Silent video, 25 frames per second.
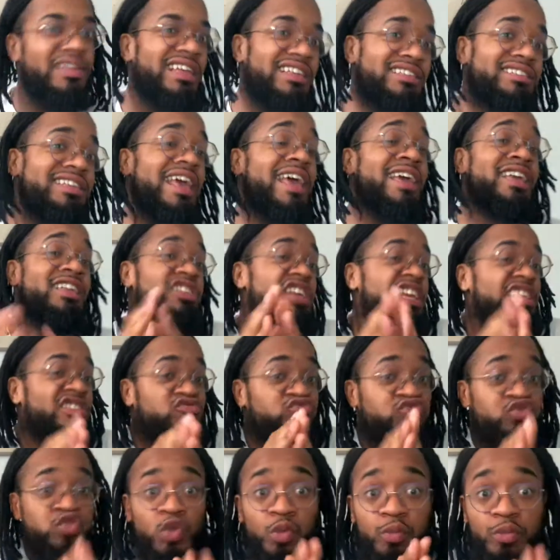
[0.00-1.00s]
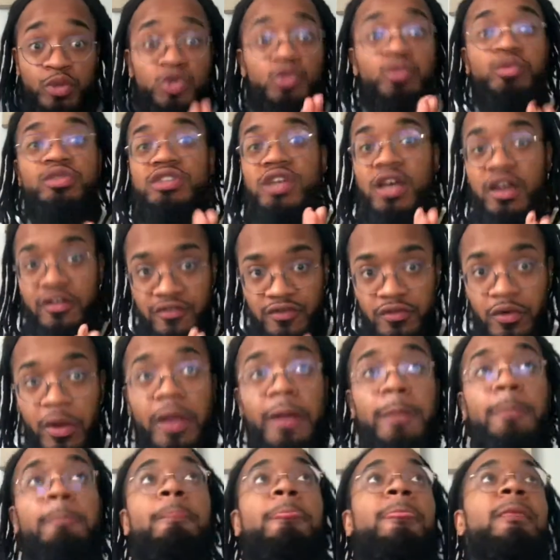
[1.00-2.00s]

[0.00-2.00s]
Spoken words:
It's super duper tough, right?